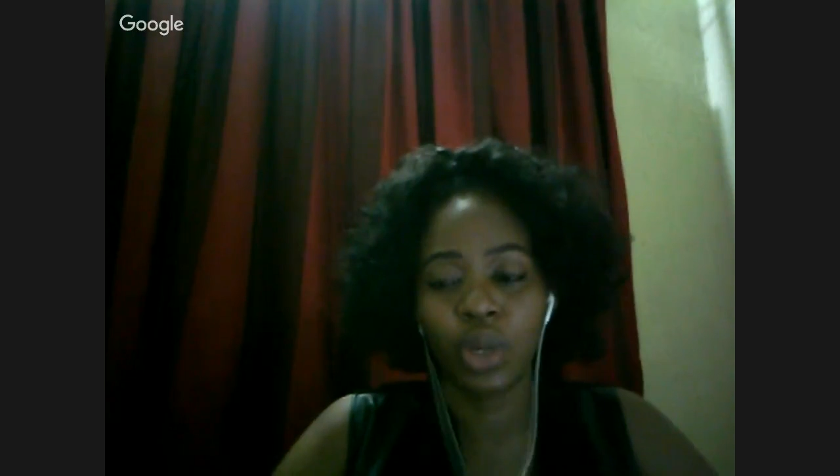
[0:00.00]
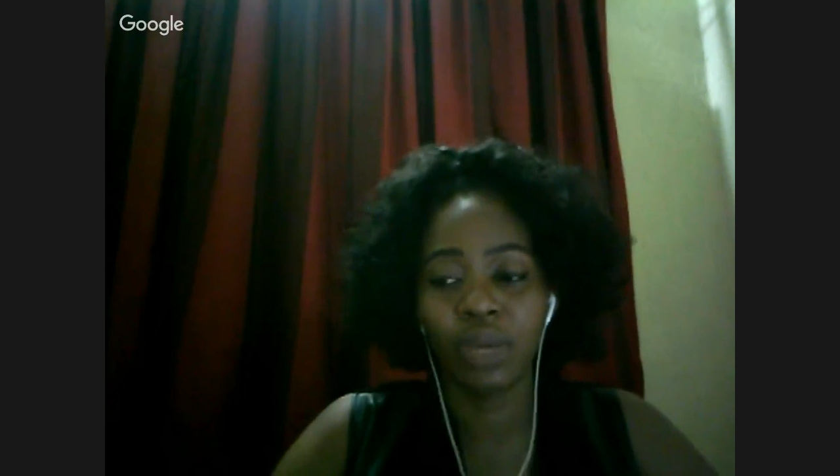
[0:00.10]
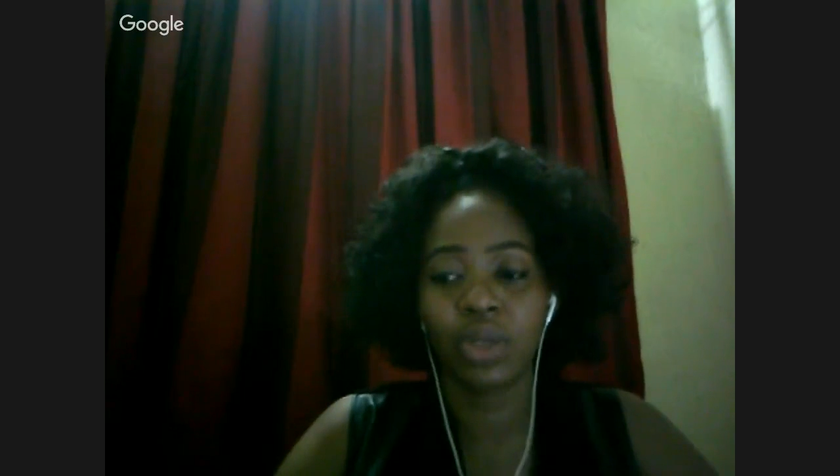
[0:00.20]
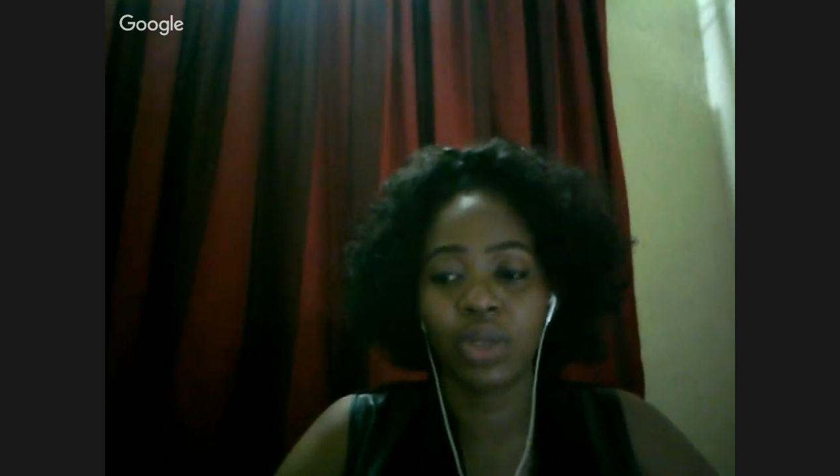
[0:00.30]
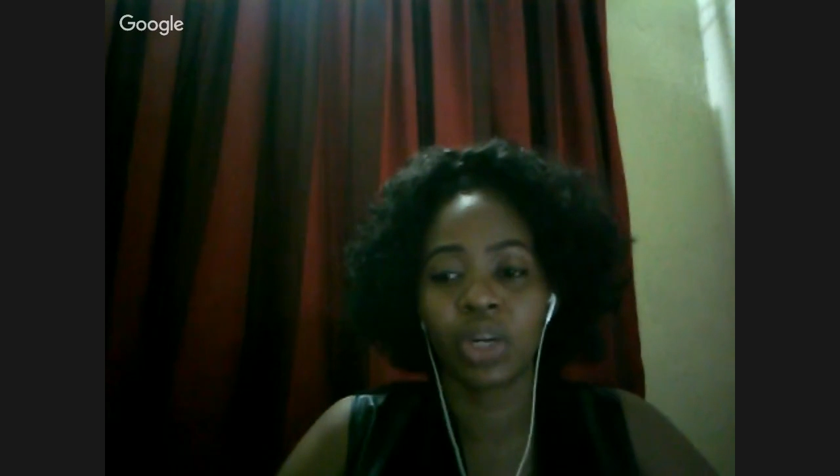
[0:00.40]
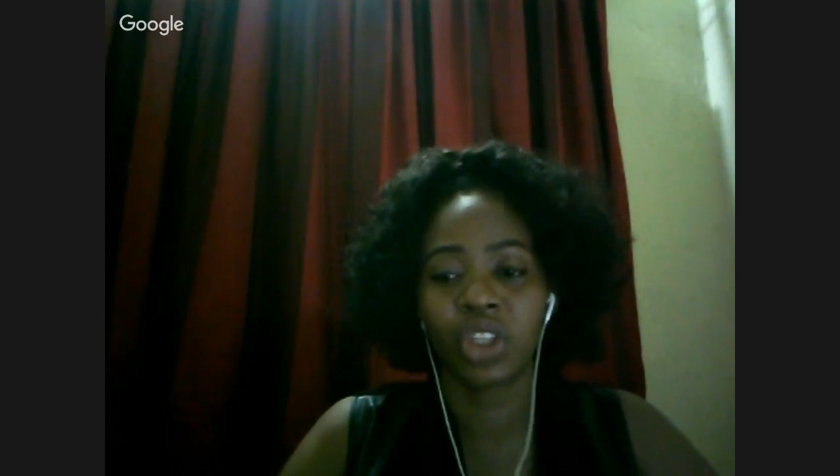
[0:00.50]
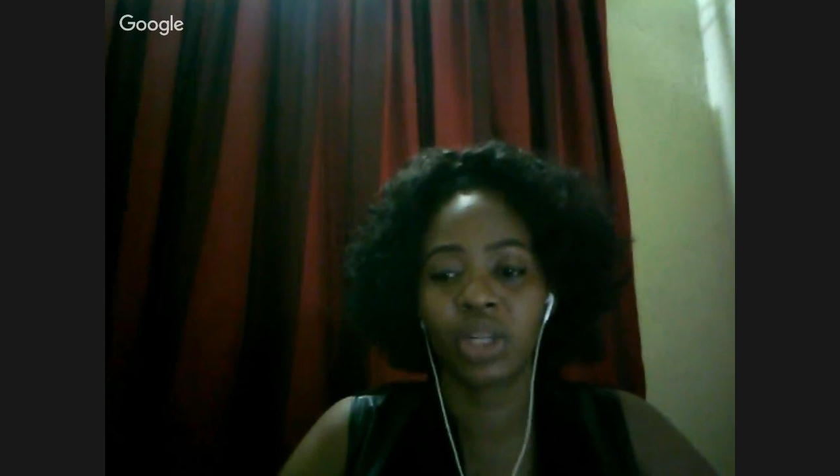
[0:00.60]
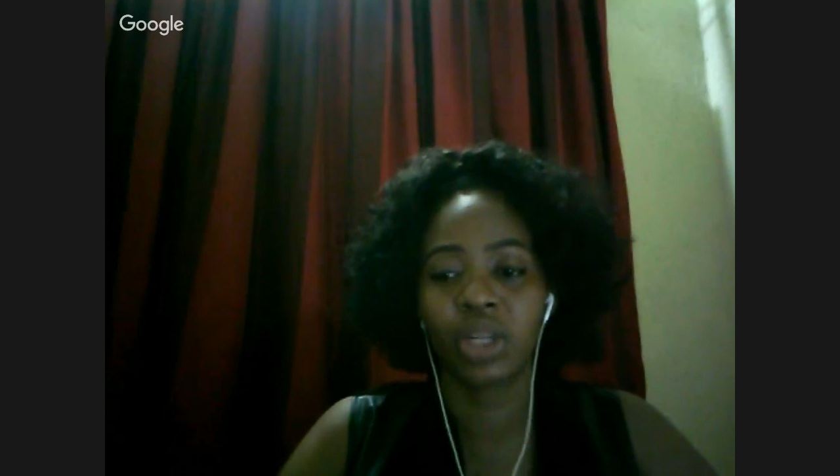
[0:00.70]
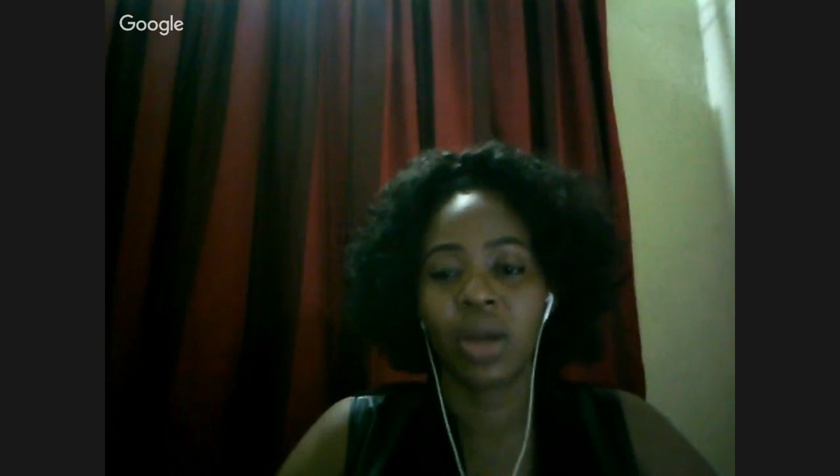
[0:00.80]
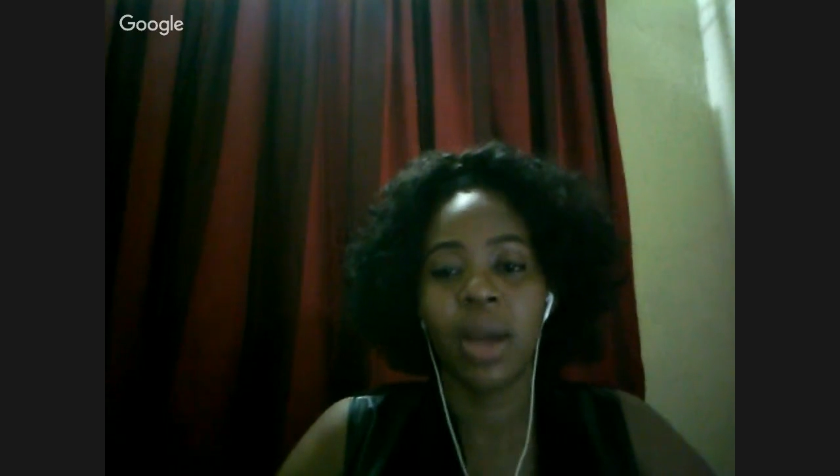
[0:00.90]
aiming to
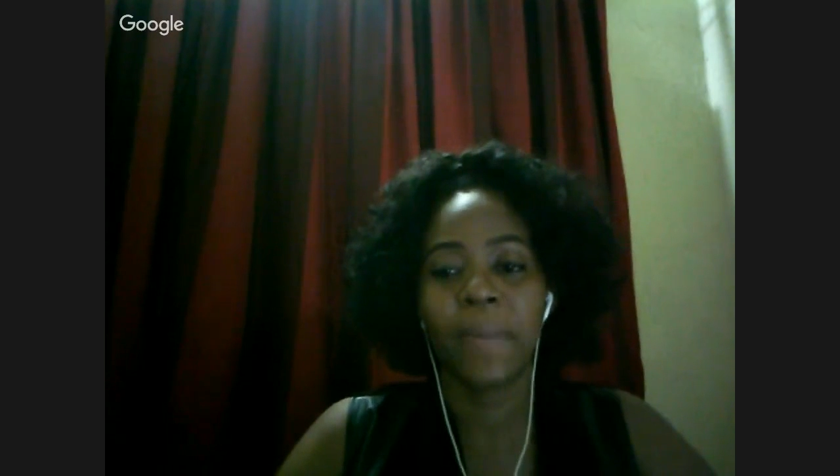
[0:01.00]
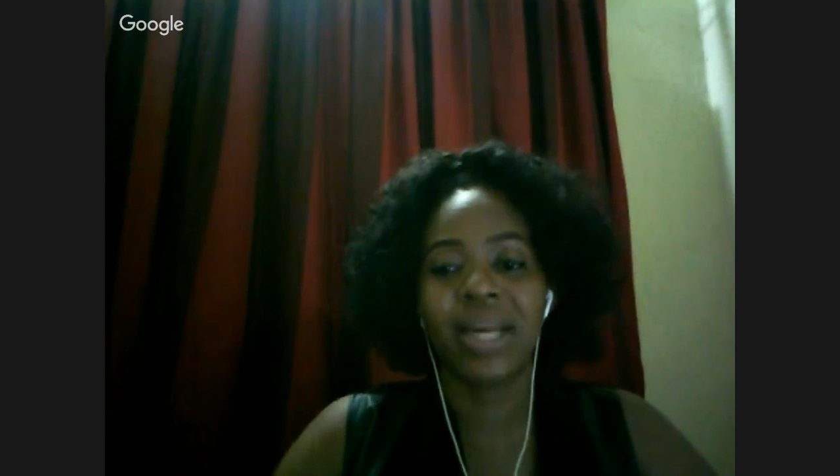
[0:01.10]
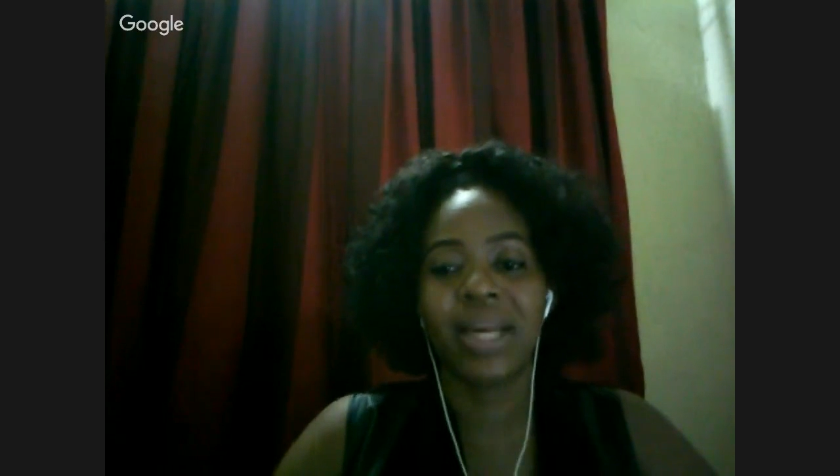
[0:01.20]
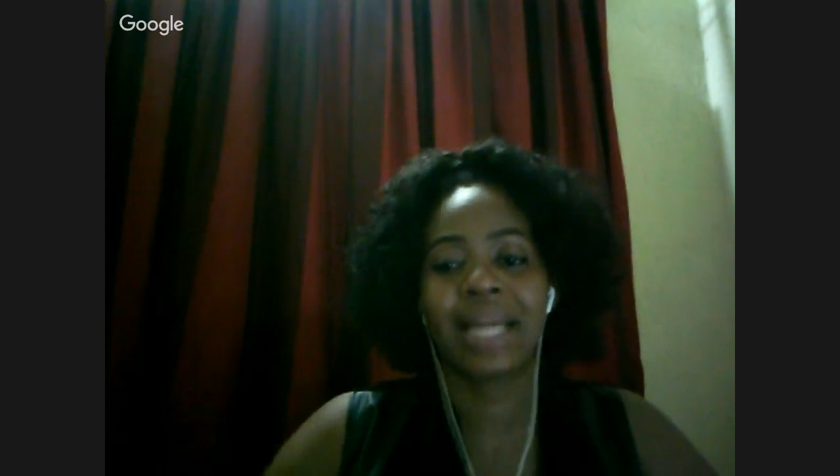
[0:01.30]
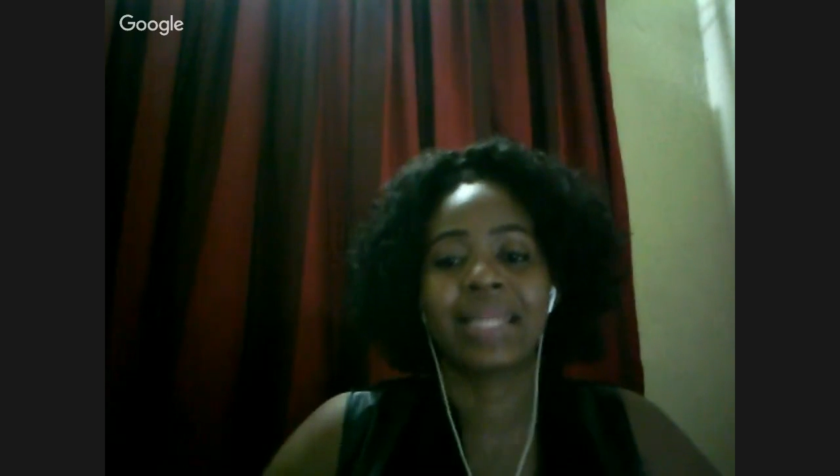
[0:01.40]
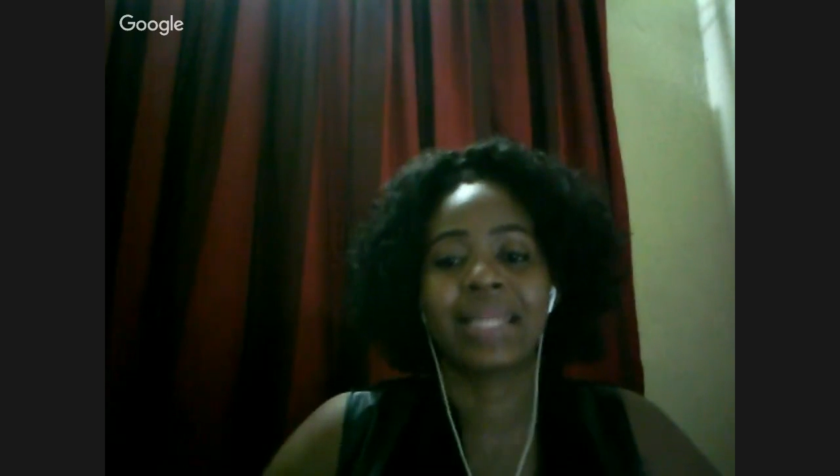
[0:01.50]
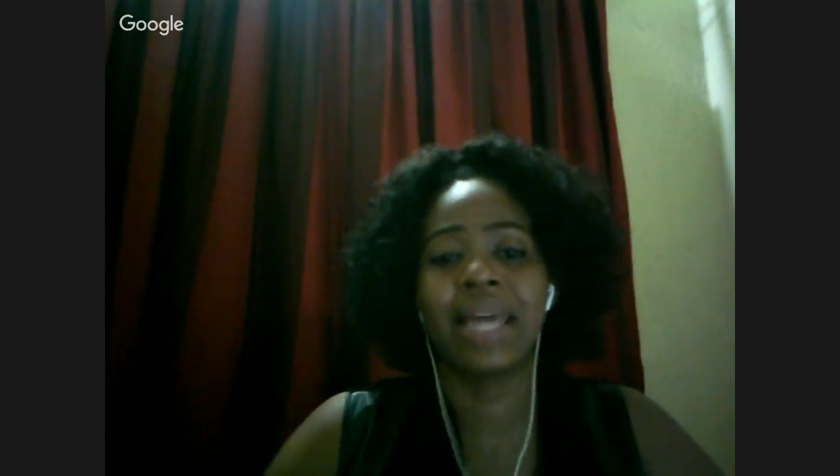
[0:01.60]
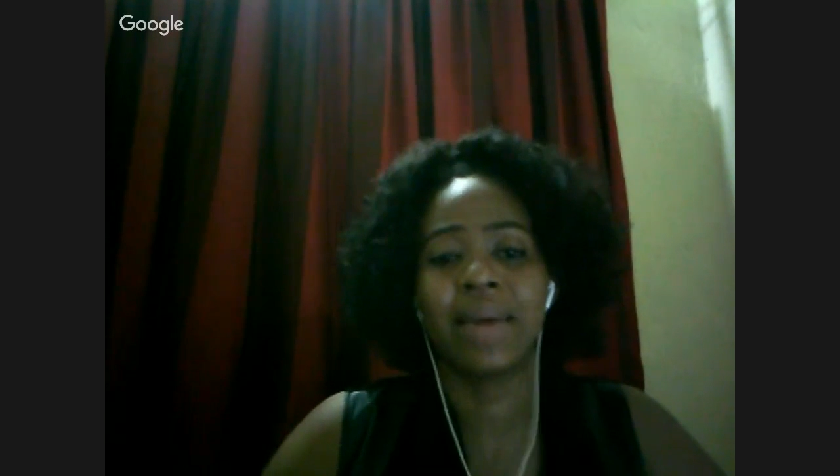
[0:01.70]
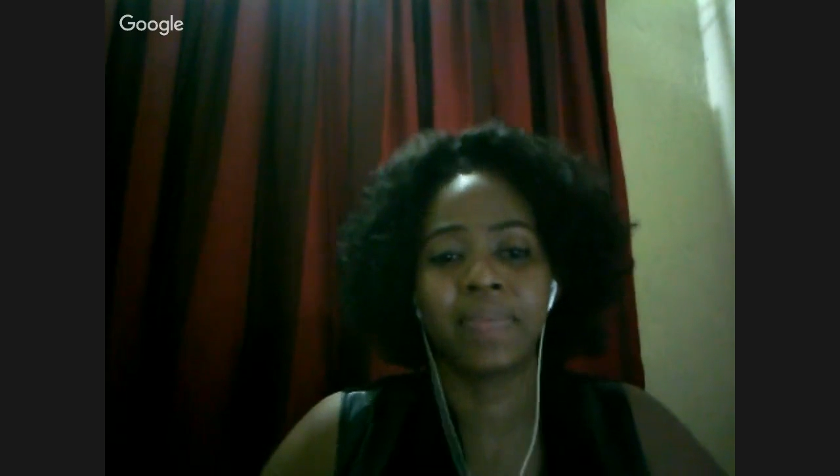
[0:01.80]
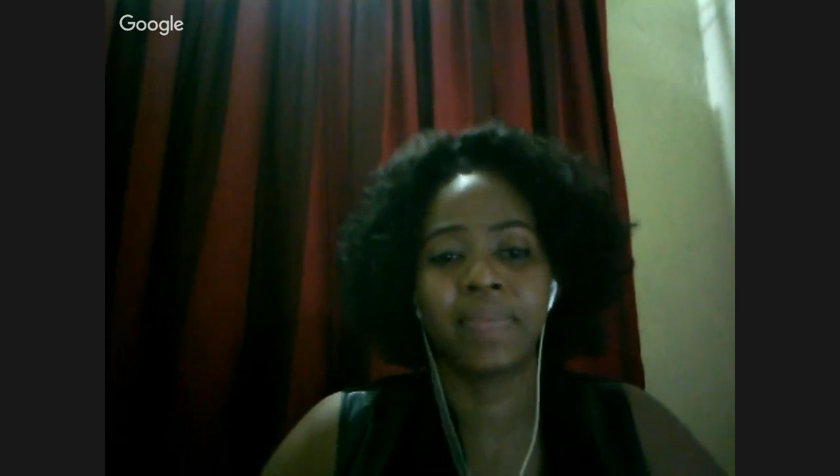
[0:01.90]
actually be like
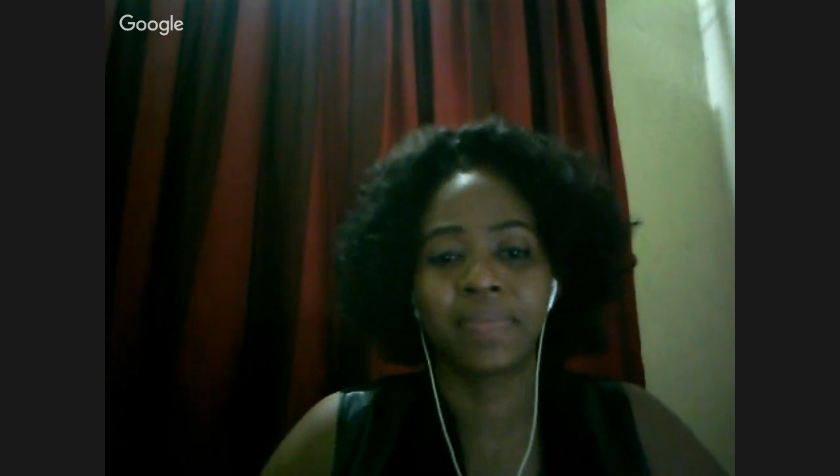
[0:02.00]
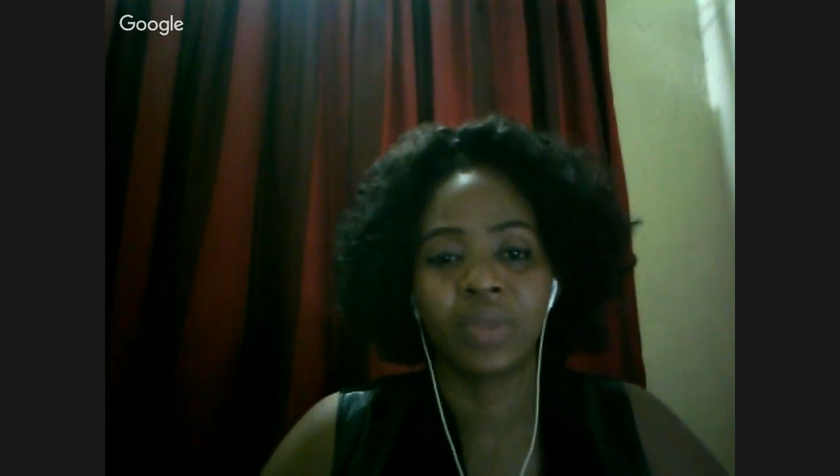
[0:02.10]
them,